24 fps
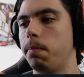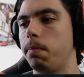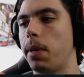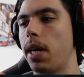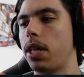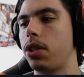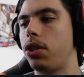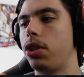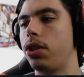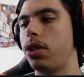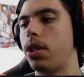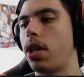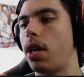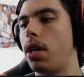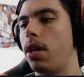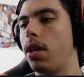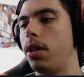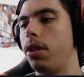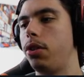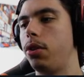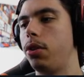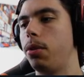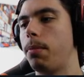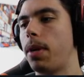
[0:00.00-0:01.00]
Match is
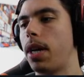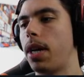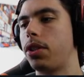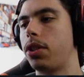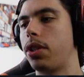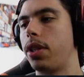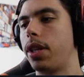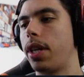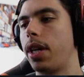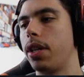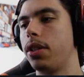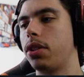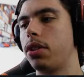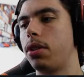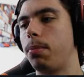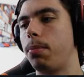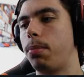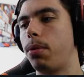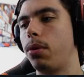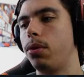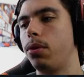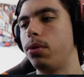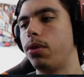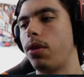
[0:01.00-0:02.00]
hard. You're matched against the
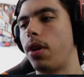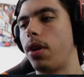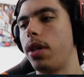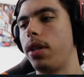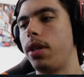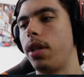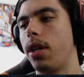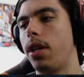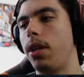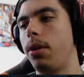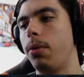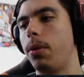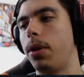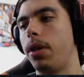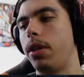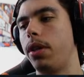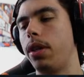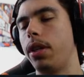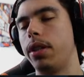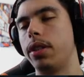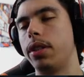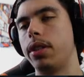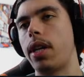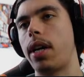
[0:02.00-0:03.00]
pros, right? Anyway,
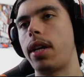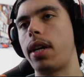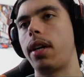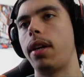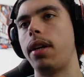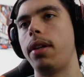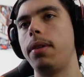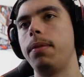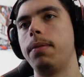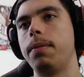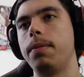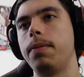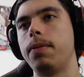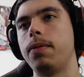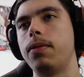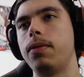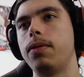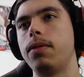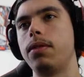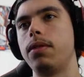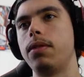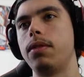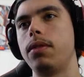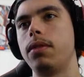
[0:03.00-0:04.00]
exactly.
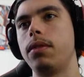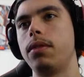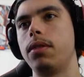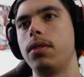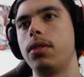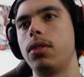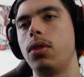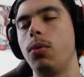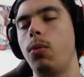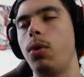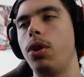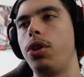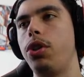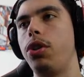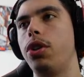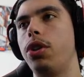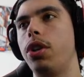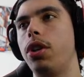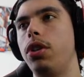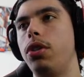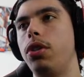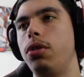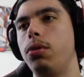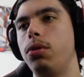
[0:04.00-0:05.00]
So what are you
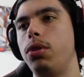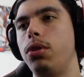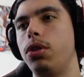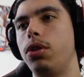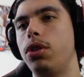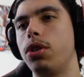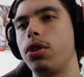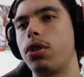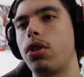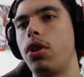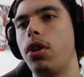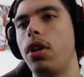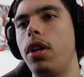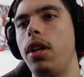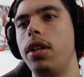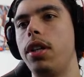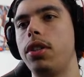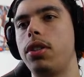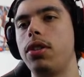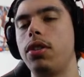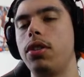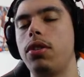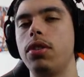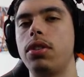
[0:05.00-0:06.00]
going to do? You're just going to
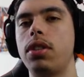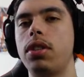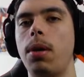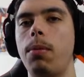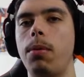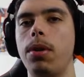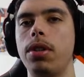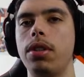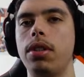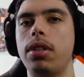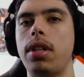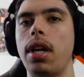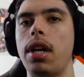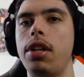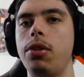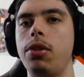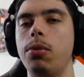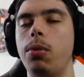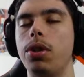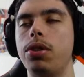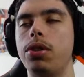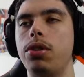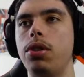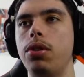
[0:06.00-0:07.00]
listen to someone tell
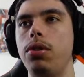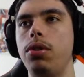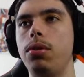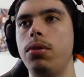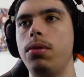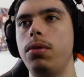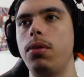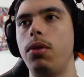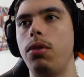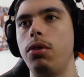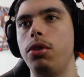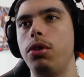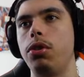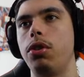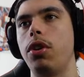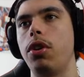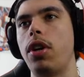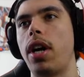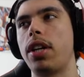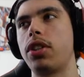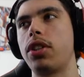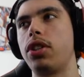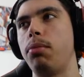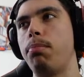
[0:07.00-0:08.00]
you what to do, or you're
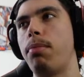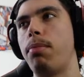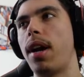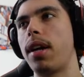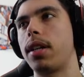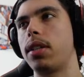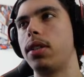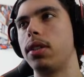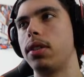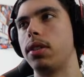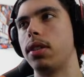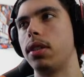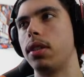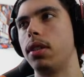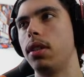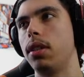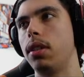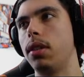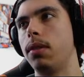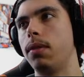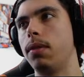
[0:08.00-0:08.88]
going to actually practice it?